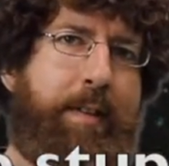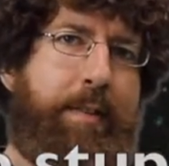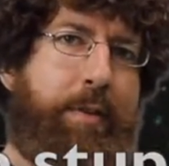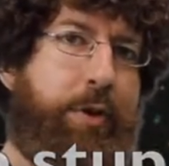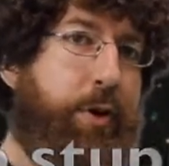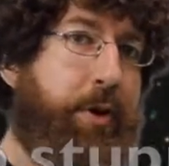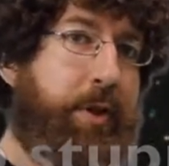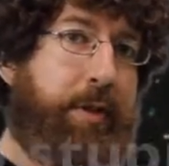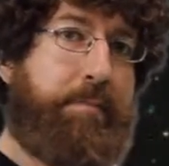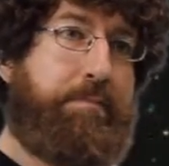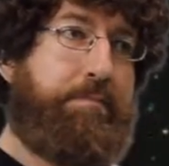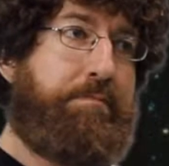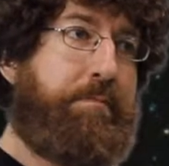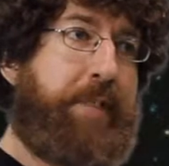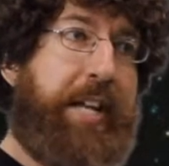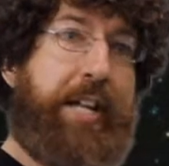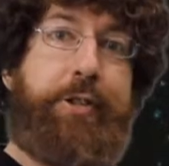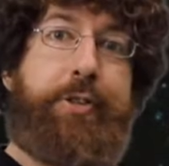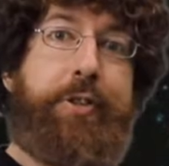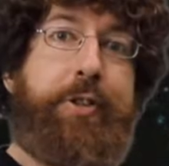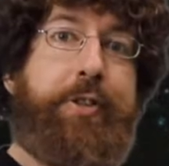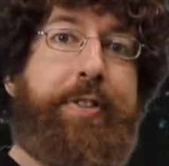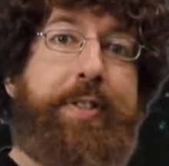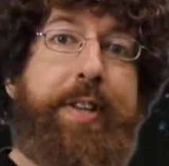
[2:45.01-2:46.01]
You can
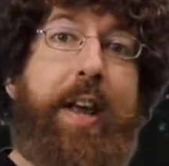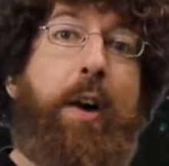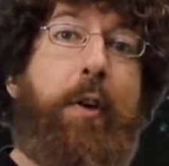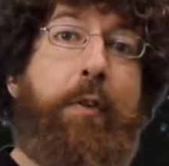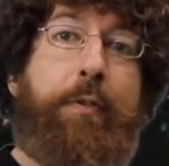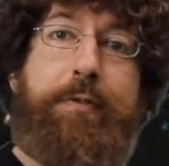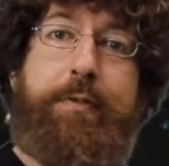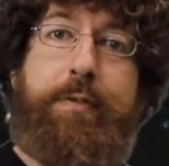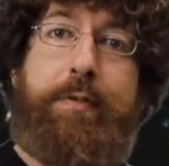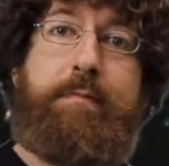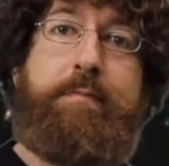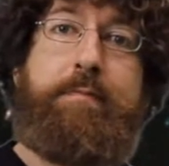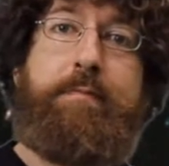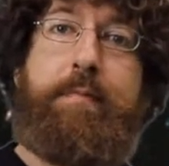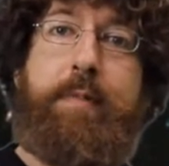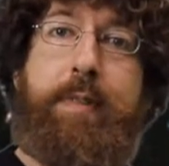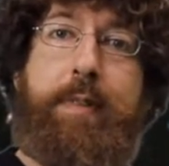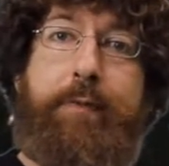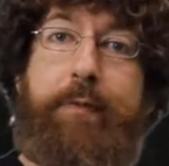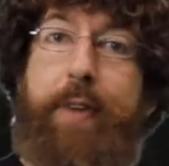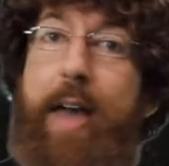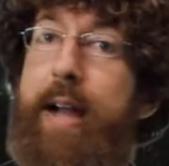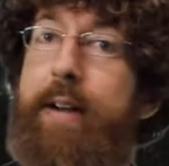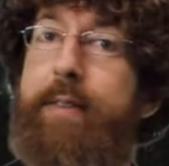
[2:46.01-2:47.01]
teach yourself.
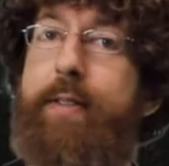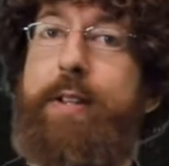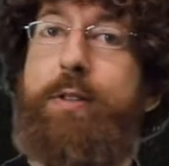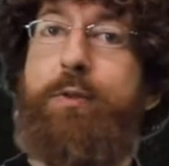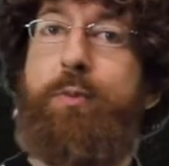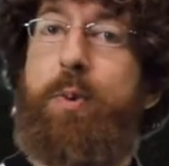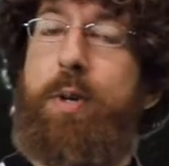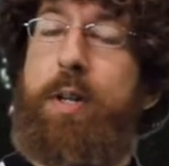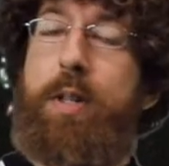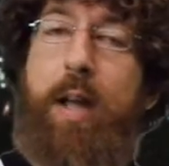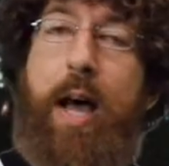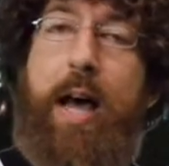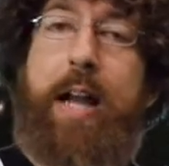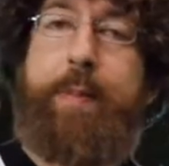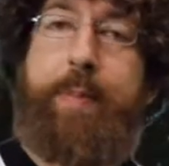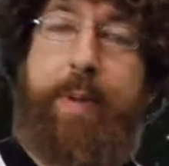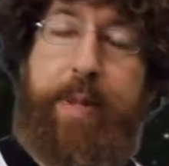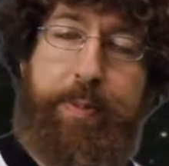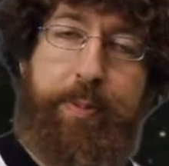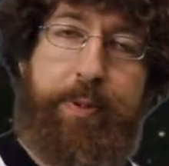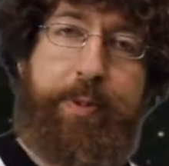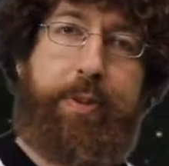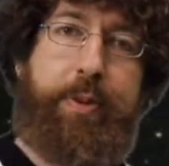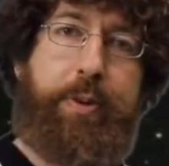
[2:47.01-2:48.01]
In fact, that's what a lot of
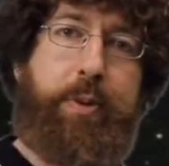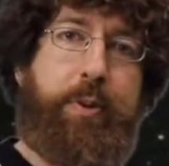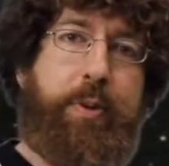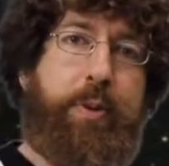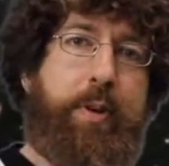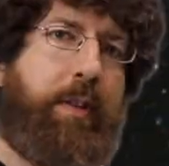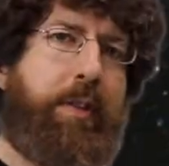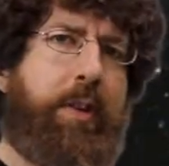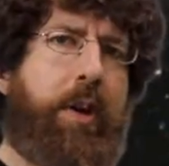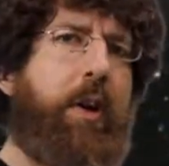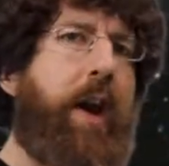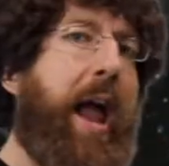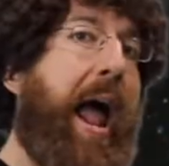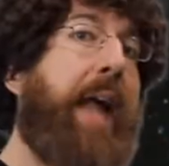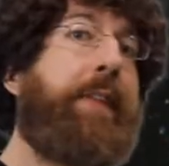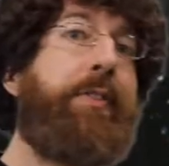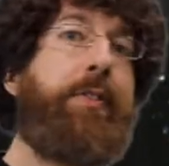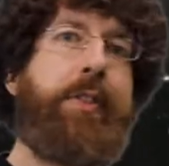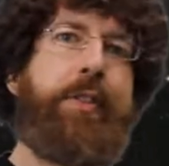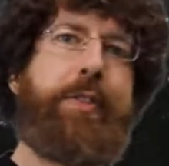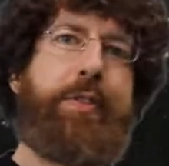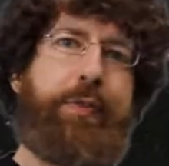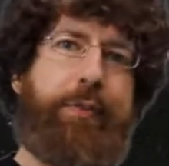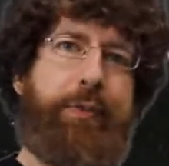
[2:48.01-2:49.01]
people do. And there are
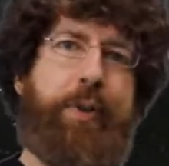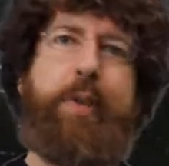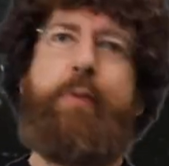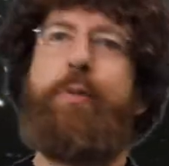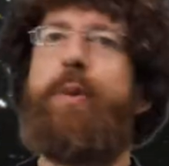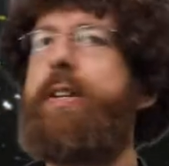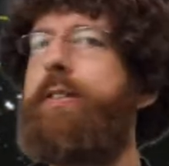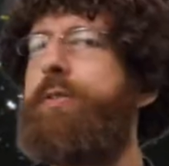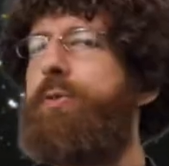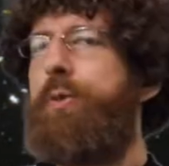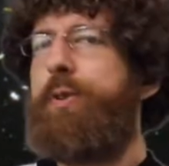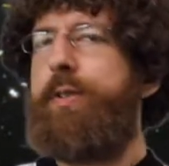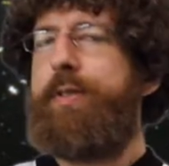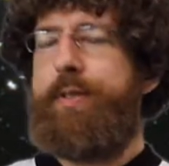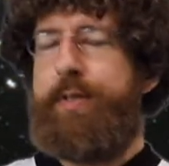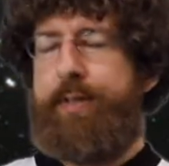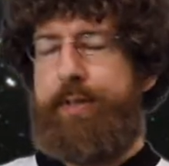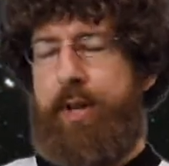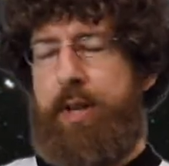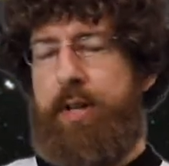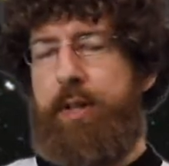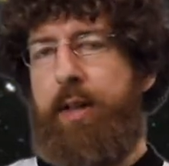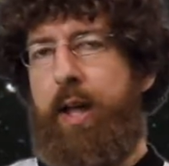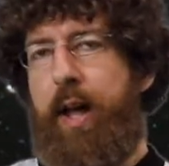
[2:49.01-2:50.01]
endless free
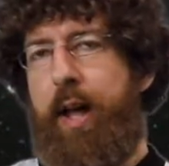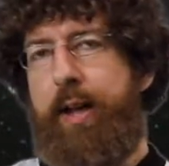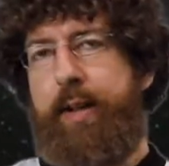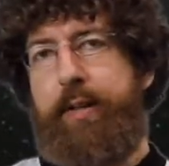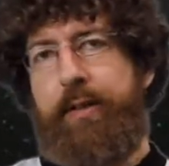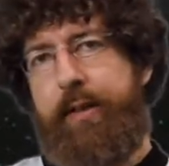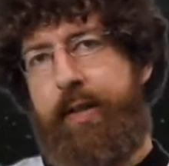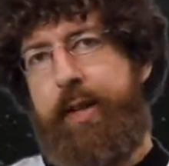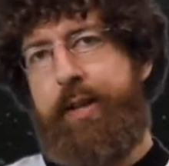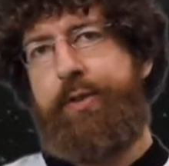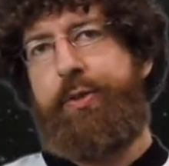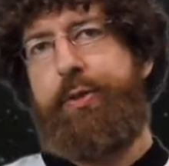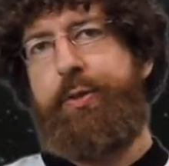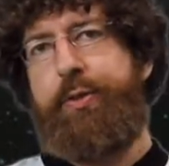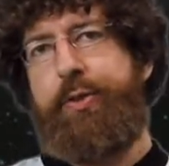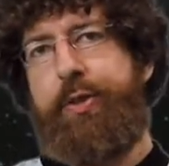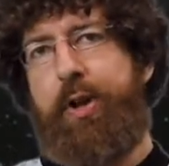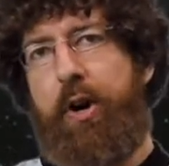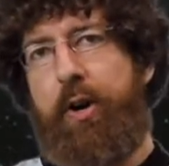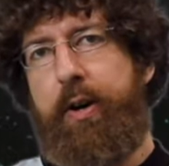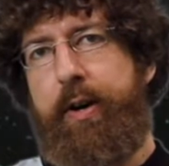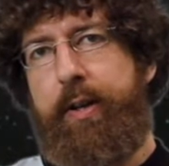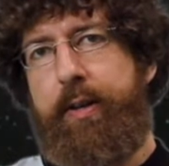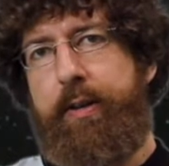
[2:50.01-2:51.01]
resources online to get you
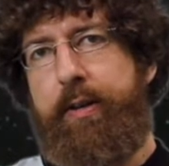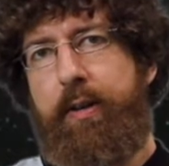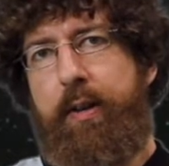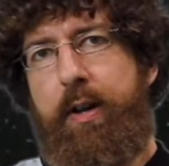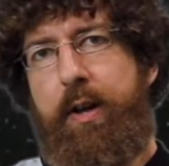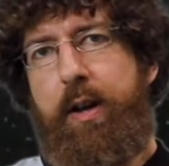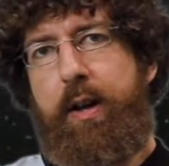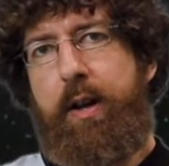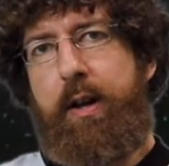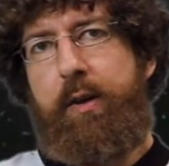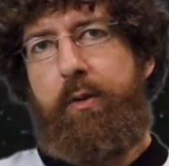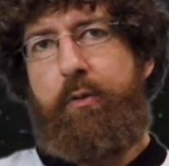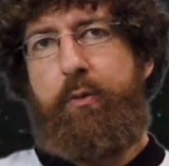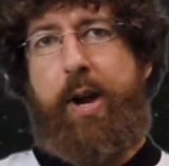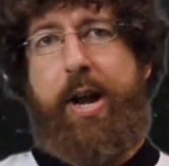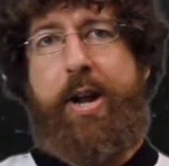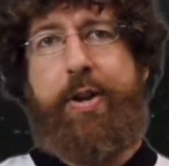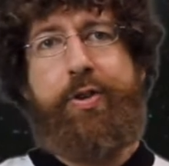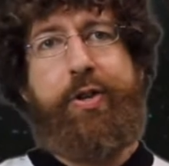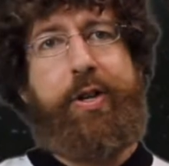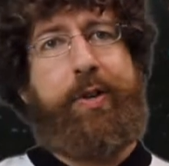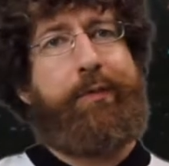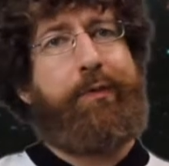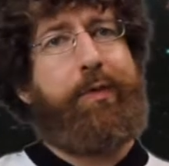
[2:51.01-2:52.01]
started,
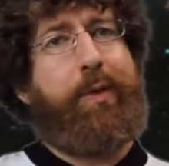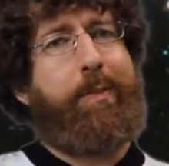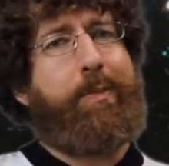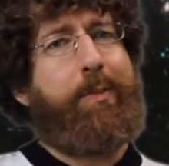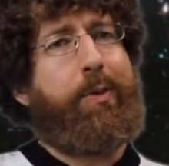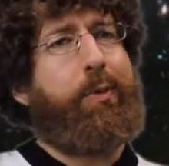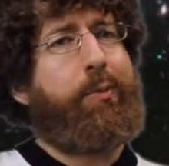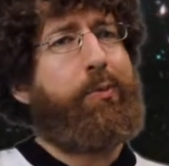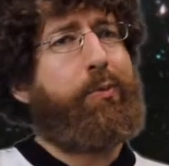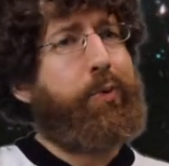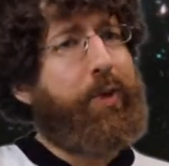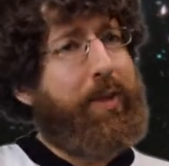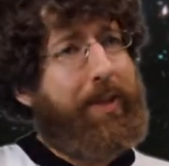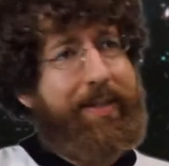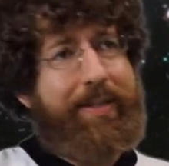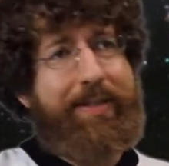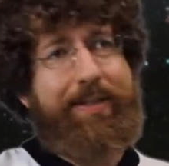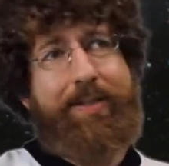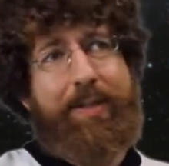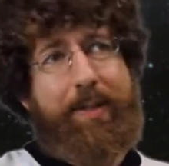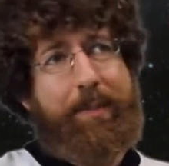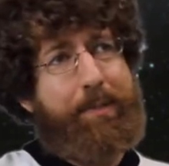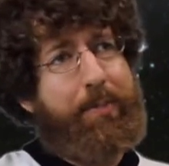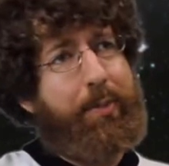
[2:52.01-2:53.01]
ranging from the really
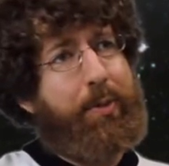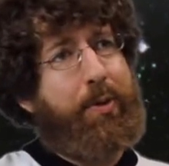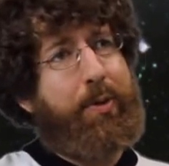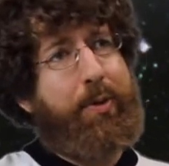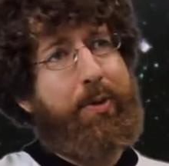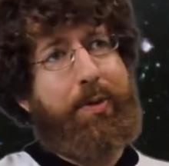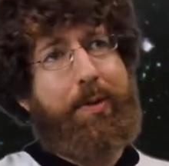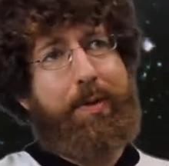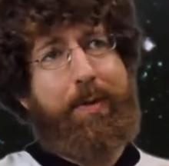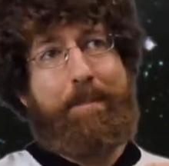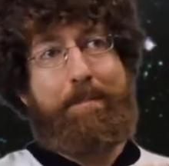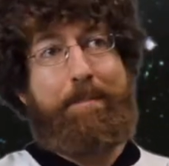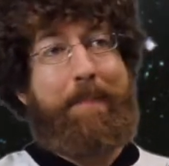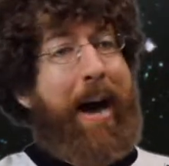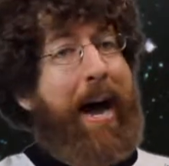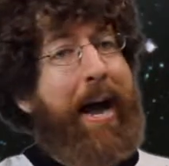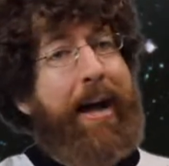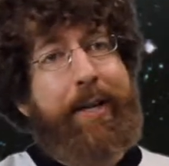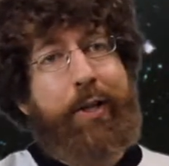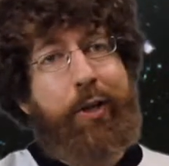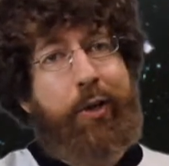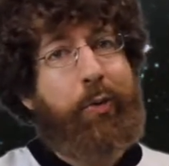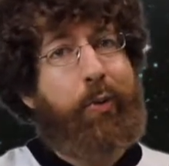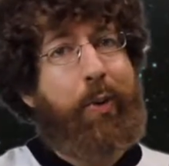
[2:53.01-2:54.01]
simple
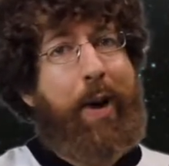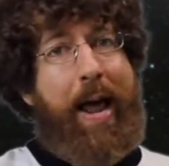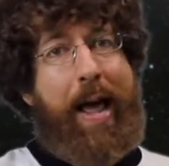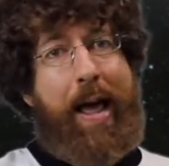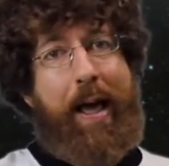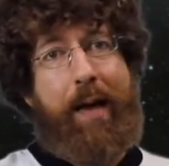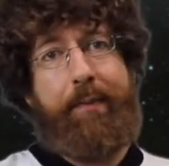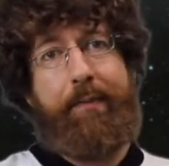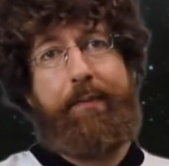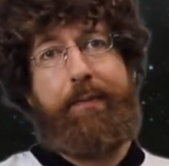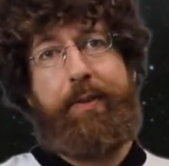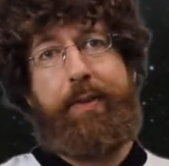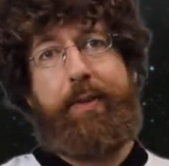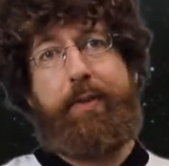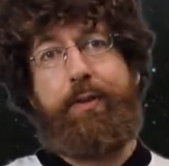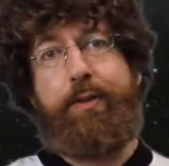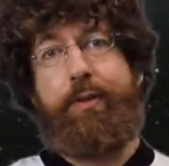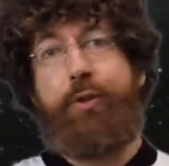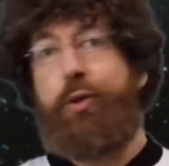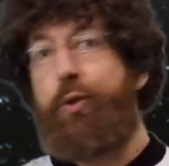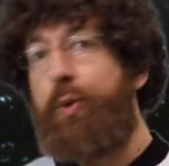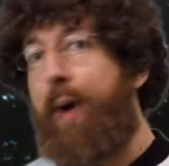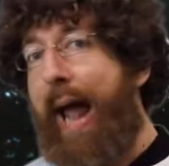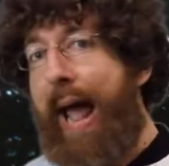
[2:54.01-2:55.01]
Minecraft and
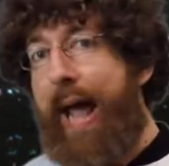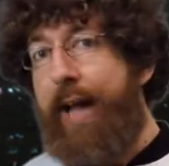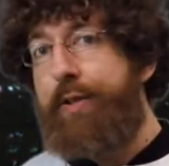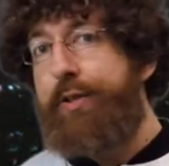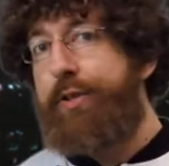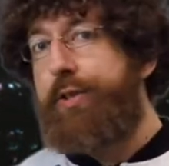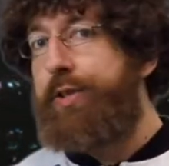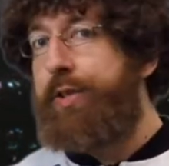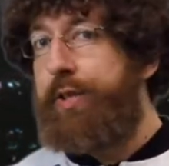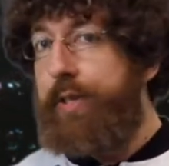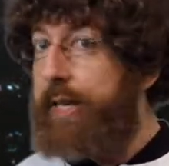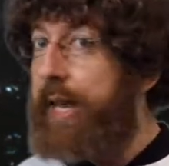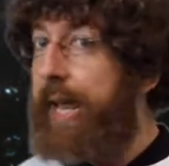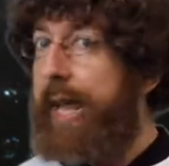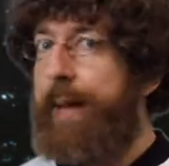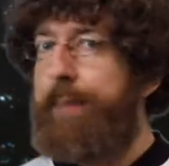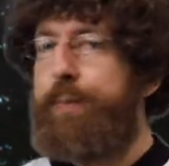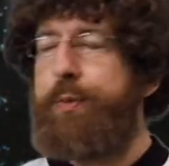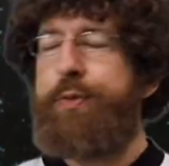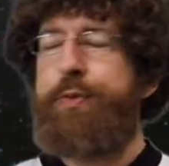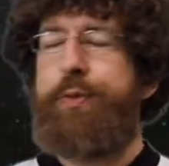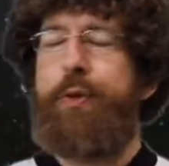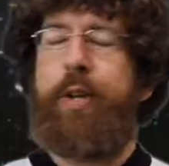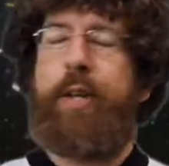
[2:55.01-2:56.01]
Scratch
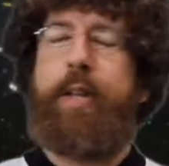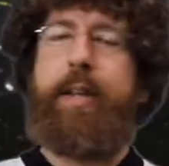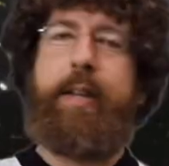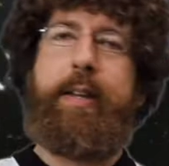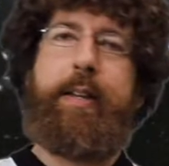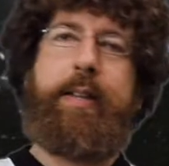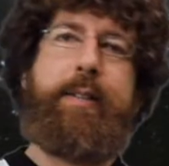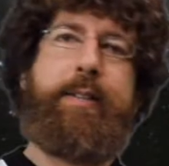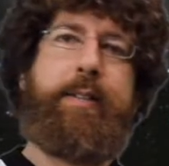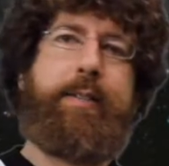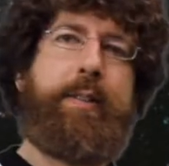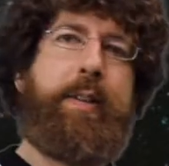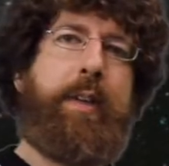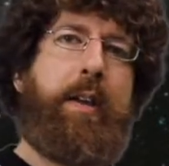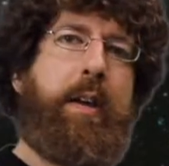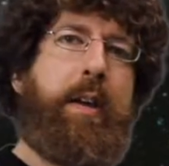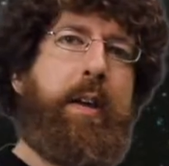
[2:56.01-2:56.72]
games for kids,